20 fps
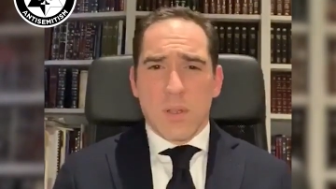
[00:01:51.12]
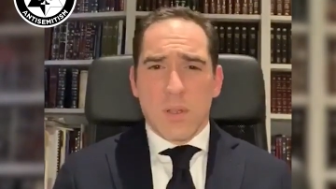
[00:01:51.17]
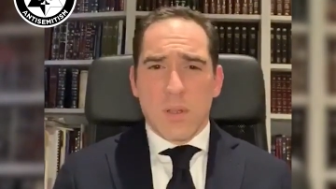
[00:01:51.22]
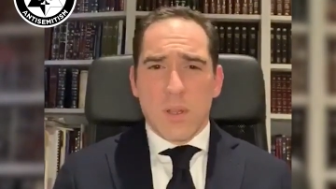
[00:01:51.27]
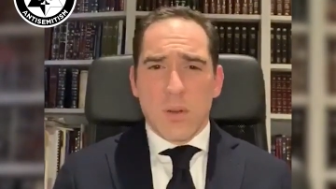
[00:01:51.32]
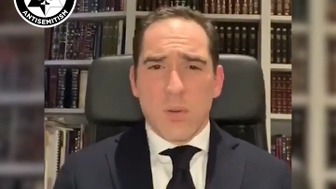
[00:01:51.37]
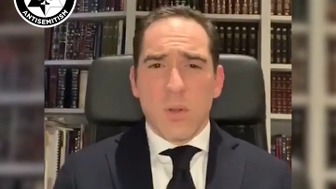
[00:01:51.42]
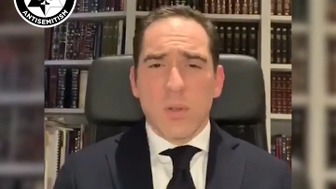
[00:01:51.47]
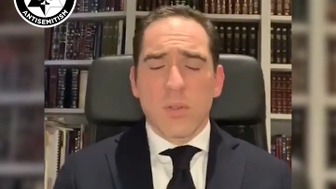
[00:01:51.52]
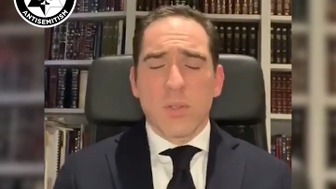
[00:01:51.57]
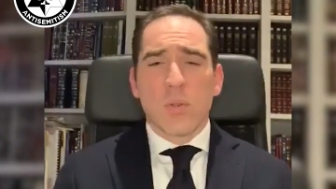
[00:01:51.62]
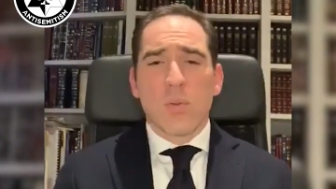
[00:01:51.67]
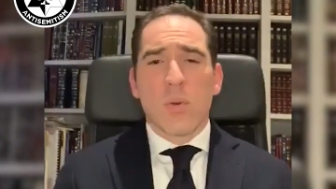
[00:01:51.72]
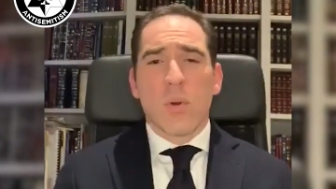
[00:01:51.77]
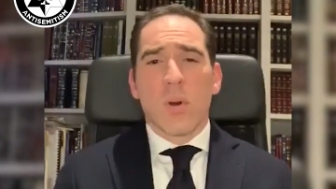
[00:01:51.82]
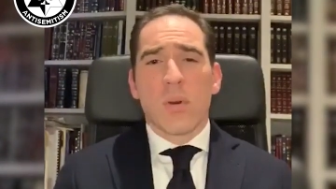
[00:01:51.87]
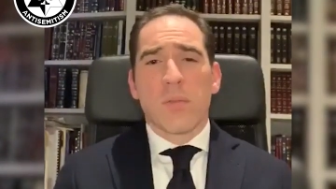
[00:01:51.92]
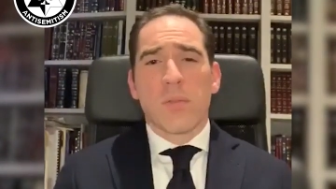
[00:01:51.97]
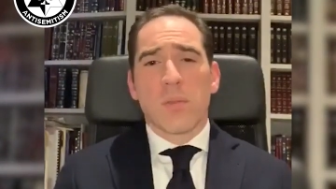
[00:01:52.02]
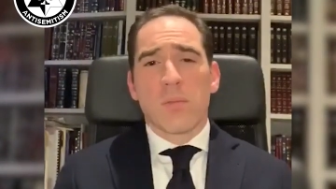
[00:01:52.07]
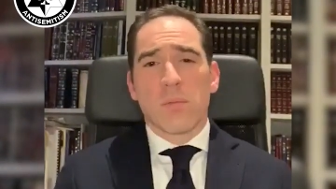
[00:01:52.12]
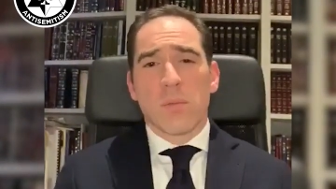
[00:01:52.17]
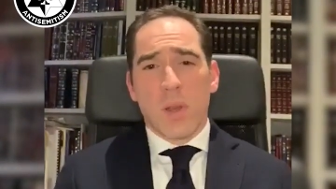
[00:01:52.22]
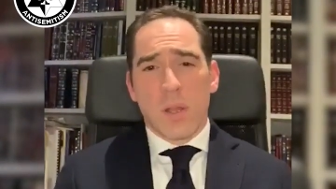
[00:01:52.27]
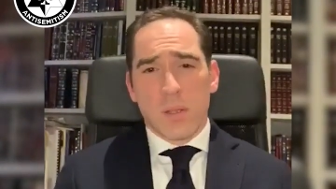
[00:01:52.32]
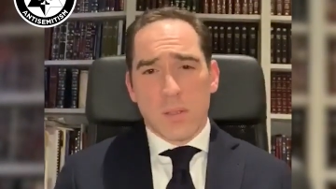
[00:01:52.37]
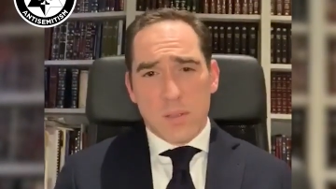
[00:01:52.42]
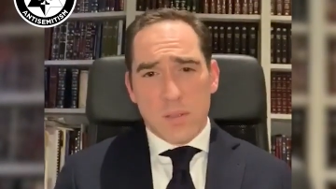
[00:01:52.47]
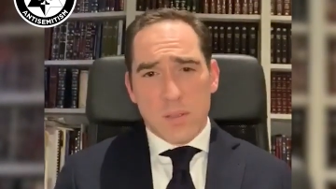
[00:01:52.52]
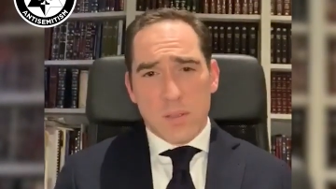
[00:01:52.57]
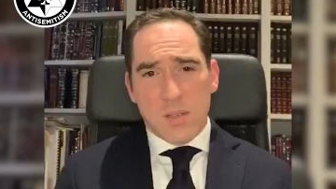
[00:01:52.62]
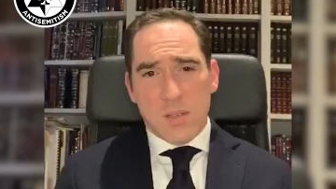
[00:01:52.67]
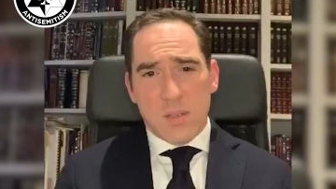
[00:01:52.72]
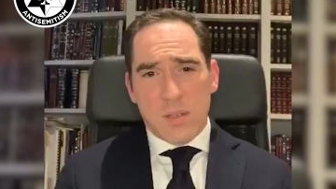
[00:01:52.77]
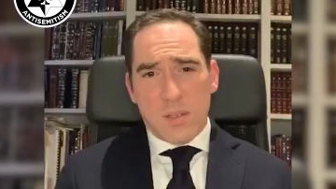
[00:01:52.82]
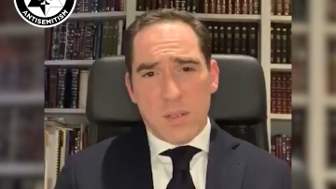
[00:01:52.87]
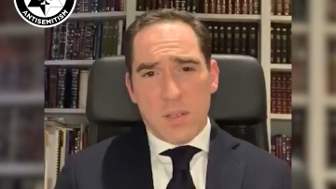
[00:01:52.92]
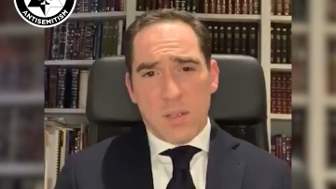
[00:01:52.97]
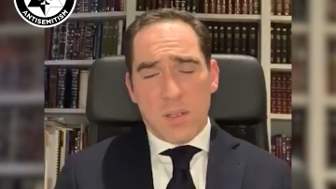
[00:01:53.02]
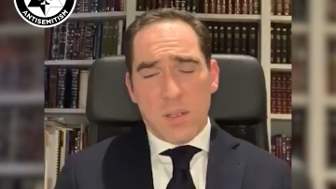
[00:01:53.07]
that all too often runs
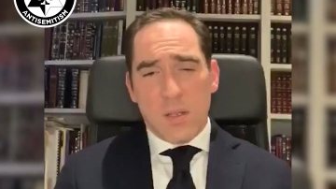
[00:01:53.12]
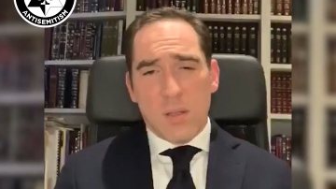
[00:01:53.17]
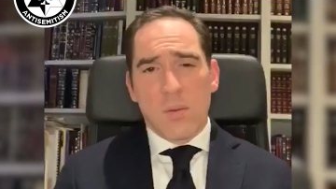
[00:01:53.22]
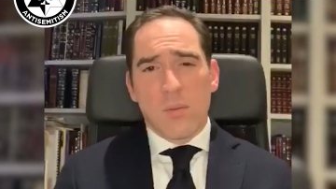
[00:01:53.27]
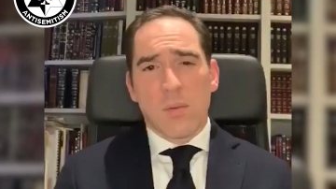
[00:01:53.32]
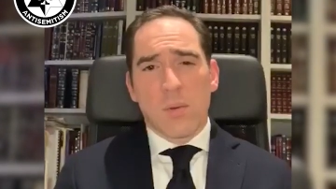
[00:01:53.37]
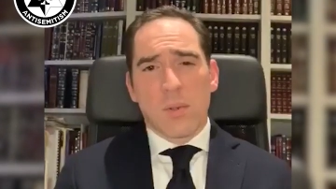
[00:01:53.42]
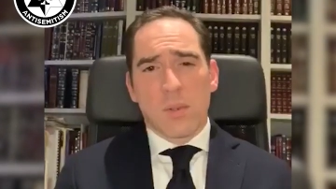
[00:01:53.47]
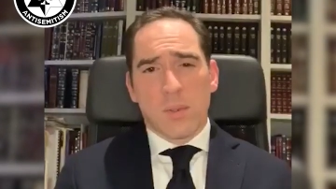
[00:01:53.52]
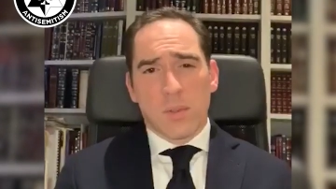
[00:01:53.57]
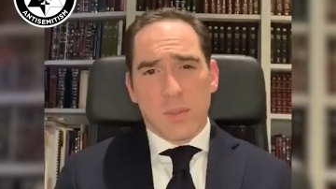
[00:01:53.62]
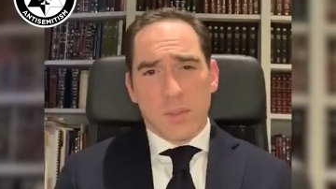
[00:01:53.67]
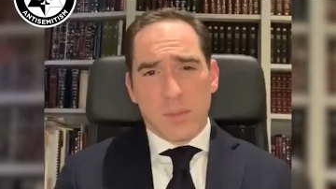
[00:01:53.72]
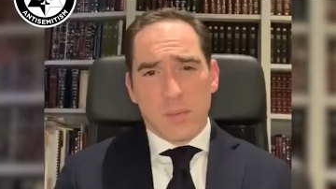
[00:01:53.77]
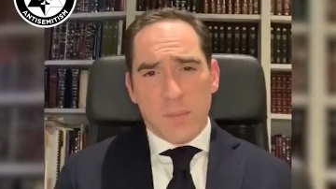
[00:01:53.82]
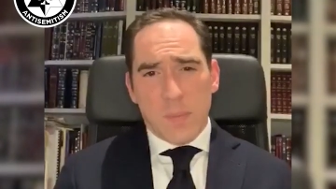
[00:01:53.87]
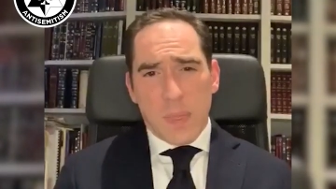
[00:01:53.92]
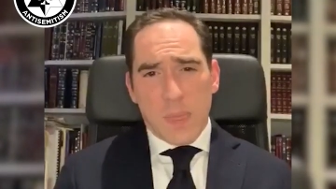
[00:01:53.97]
in the world.